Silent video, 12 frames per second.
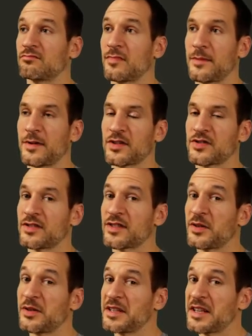not sure it's
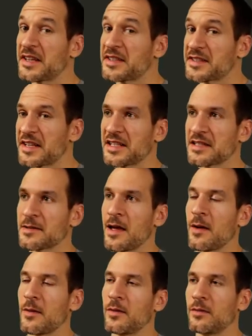called inline styles.
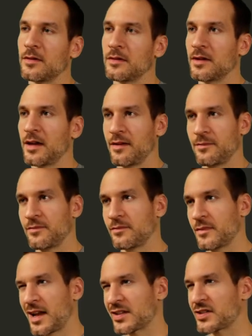
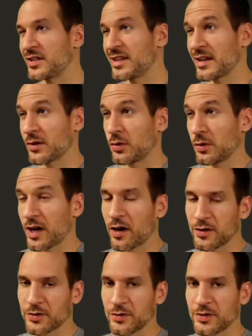Actually, they're called
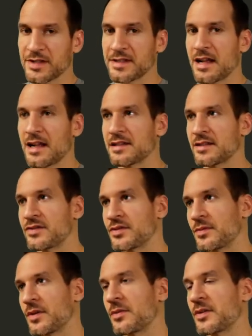hard-coded styles in
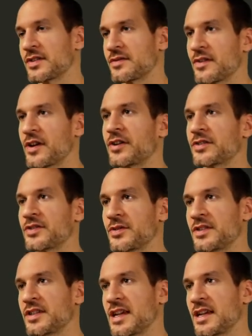Turbo because we are
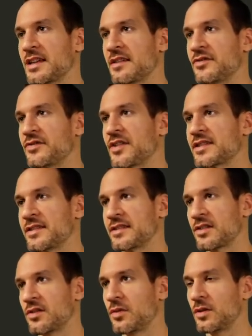hard-coding it, and the rest
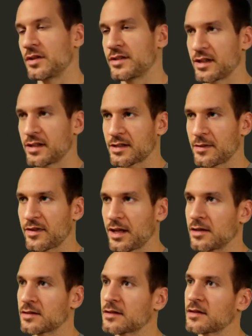is called something
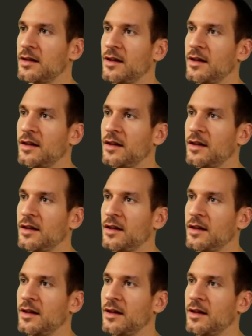else.